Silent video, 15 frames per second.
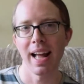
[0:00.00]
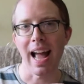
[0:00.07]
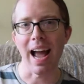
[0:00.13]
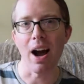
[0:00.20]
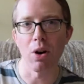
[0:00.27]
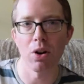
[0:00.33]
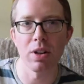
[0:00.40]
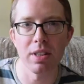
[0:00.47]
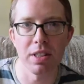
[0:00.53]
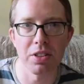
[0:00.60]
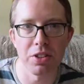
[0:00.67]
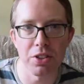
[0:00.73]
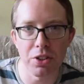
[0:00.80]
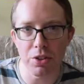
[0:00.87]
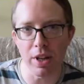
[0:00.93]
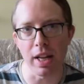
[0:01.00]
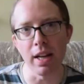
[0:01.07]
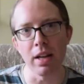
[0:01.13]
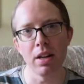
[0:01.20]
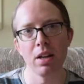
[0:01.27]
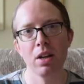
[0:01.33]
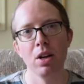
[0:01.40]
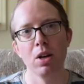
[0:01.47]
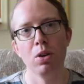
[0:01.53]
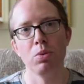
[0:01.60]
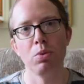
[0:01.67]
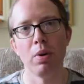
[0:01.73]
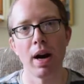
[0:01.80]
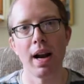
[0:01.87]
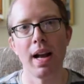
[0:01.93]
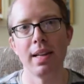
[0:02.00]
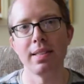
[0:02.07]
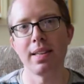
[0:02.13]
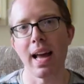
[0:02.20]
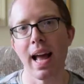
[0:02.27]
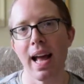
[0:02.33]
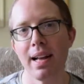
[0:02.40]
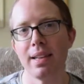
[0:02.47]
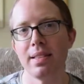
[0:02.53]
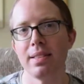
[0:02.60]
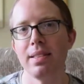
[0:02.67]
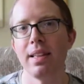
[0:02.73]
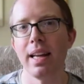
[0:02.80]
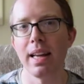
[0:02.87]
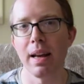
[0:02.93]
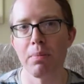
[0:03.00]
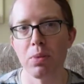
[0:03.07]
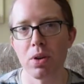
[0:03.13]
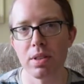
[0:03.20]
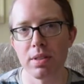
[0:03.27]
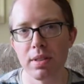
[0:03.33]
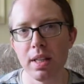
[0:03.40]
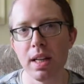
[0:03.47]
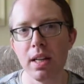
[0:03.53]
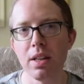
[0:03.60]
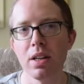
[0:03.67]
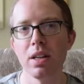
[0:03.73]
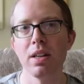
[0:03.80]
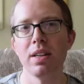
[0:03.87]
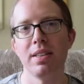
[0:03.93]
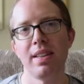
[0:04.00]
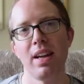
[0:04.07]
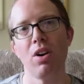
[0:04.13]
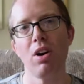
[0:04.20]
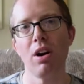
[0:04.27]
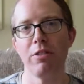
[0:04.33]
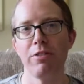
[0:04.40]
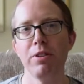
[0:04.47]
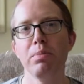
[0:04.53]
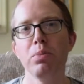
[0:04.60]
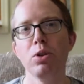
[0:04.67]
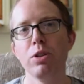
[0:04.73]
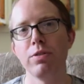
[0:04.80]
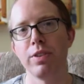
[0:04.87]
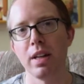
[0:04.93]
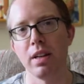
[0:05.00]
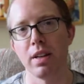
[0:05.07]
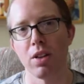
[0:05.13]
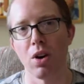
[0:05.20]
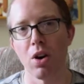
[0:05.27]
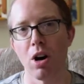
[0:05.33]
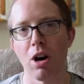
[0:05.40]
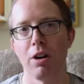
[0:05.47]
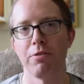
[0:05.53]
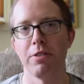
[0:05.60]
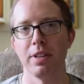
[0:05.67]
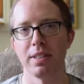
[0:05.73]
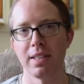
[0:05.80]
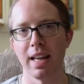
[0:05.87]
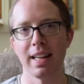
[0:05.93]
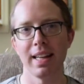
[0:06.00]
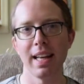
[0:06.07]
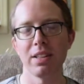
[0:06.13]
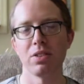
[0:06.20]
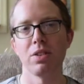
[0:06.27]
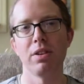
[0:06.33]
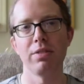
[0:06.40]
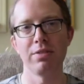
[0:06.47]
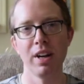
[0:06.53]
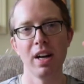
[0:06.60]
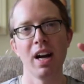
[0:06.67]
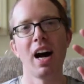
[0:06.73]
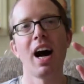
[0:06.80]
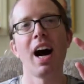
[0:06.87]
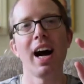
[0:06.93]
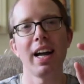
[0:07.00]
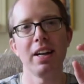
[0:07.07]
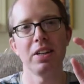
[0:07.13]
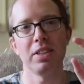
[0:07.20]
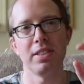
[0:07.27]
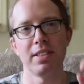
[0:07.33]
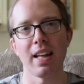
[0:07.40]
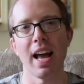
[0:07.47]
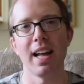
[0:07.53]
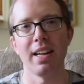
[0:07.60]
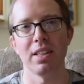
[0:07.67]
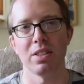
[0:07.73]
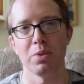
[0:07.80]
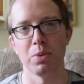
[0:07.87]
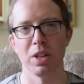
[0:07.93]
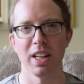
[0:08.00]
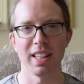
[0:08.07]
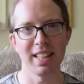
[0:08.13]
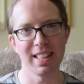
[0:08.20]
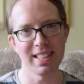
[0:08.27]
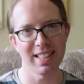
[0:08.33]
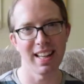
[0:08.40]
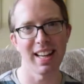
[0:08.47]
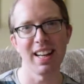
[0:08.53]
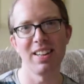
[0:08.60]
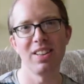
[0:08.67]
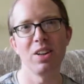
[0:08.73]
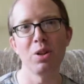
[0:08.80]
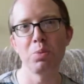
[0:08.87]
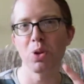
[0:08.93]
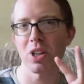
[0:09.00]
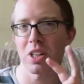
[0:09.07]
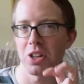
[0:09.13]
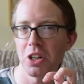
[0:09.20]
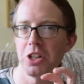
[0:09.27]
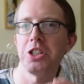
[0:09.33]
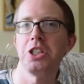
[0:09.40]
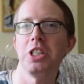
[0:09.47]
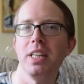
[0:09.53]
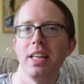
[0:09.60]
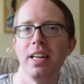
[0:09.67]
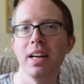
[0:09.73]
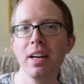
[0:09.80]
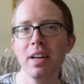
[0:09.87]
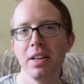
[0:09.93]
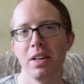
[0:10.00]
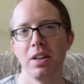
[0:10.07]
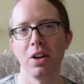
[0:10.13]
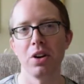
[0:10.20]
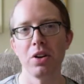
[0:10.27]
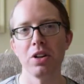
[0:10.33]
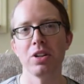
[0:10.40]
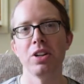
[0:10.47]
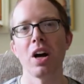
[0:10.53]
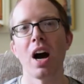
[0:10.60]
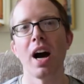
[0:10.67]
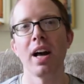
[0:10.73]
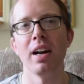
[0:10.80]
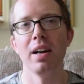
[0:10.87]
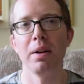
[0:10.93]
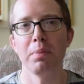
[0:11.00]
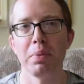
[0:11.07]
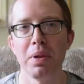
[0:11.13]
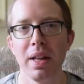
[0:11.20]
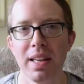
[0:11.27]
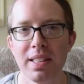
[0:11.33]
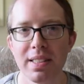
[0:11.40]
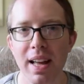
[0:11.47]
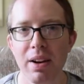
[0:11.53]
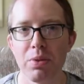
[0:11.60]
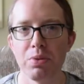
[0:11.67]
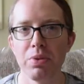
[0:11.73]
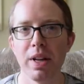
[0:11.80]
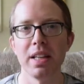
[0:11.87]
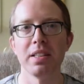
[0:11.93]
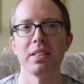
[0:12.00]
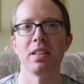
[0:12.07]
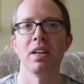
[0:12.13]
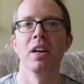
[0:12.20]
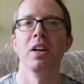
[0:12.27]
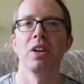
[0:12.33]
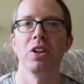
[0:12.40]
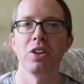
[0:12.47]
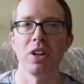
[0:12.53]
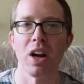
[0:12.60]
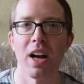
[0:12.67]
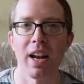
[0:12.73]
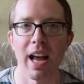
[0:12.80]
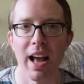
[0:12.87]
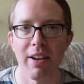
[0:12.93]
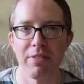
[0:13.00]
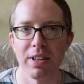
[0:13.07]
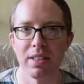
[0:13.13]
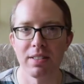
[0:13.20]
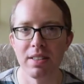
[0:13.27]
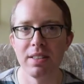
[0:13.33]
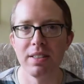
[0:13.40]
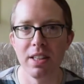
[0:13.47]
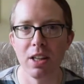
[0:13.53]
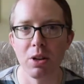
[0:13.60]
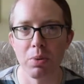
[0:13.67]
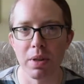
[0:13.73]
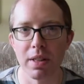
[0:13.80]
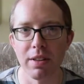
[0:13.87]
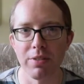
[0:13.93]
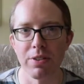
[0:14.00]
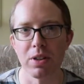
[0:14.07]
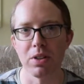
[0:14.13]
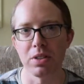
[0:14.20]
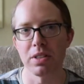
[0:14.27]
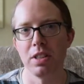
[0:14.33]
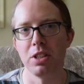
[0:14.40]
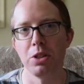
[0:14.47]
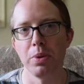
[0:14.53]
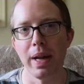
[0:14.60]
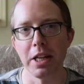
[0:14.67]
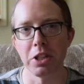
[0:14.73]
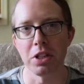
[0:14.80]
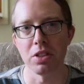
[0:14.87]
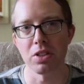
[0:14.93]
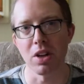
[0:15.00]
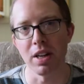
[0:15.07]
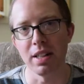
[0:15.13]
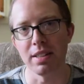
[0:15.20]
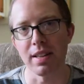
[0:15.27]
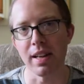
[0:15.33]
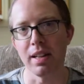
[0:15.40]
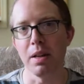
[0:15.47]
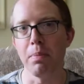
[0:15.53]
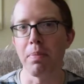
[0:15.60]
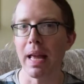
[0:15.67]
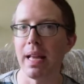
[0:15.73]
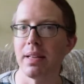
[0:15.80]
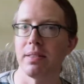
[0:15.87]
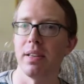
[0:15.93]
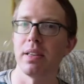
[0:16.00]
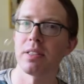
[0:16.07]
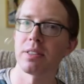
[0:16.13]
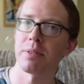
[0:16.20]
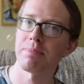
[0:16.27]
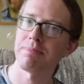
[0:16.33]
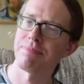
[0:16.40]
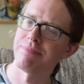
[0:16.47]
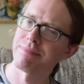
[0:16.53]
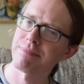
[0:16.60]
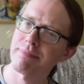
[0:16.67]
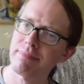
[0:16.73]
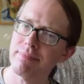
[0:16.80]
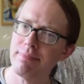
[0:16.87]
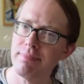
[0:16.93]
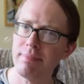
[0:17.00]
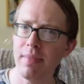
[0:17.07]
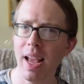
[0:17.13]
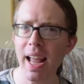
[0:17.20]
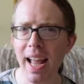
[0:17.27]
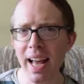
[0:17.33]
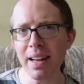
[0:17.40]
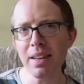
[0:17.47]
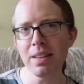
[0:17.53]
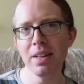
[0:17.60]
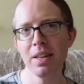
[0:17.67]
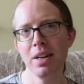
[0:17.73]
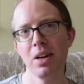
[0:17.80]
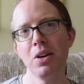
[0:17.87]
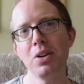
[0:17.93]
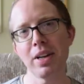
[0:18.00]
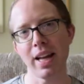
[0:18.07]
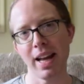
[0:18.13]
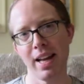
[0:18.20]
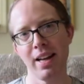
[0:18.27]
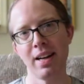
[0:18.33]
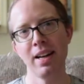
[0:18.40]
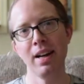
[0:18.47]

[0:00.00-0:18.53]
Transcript: out on the street, whereas as they get more senior, they often move into the office and get sort of higher status work that's like a little more cushy. You know, you're not placed at risk, you're not having to deal with difficult situations on a daily basis. And, okay,